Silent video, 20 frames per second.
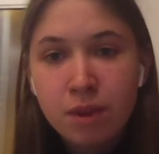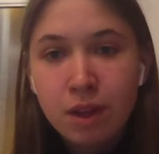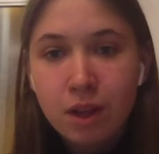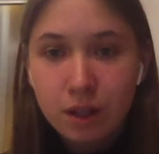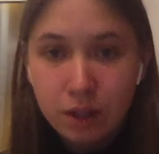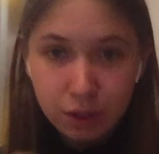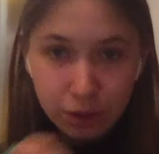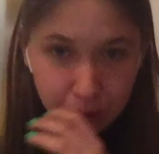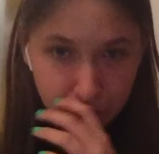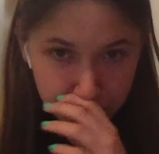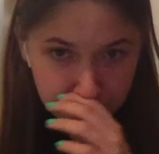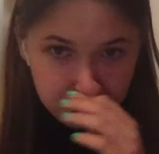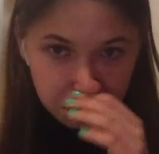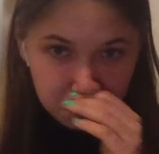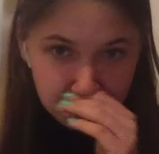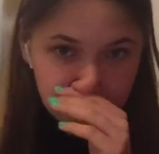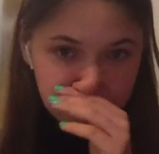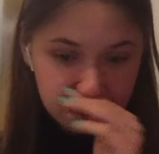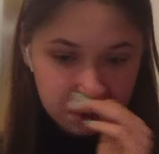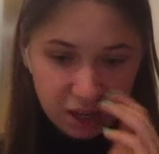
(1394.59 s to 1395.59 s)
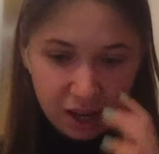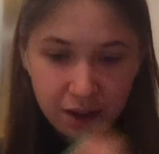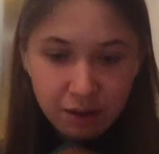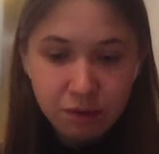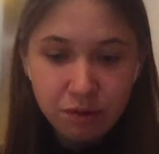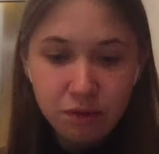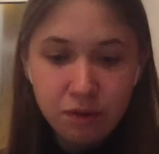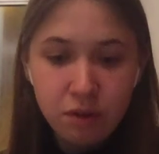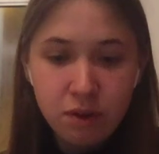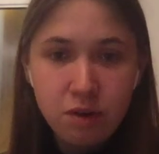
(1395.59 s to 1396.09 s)
Lead Code Problems
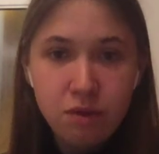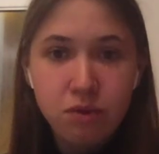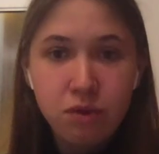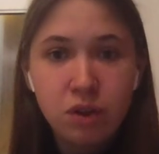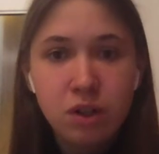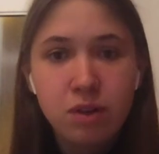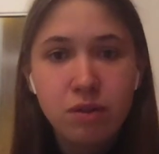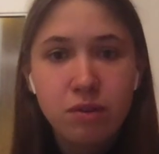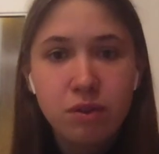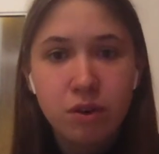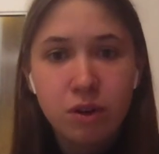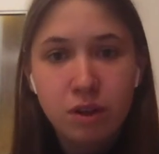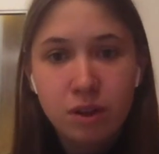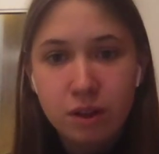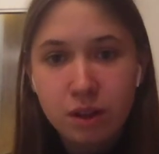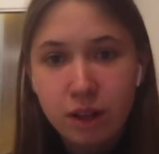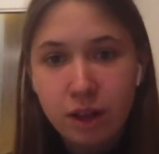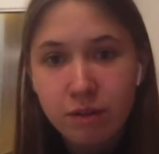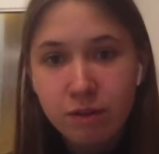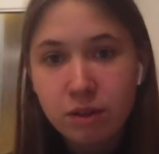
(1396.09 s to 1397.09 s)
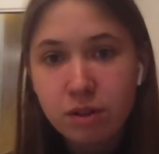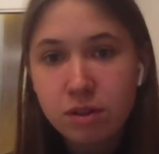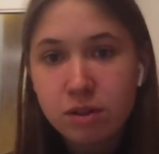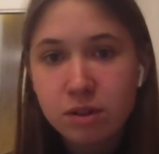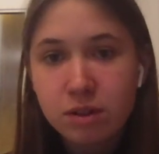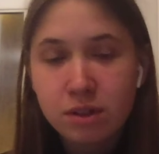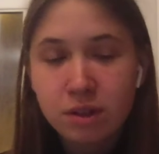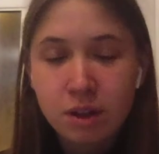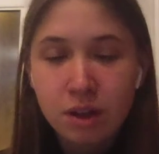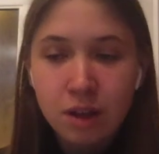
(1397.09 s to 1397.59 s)
have 3 different levels: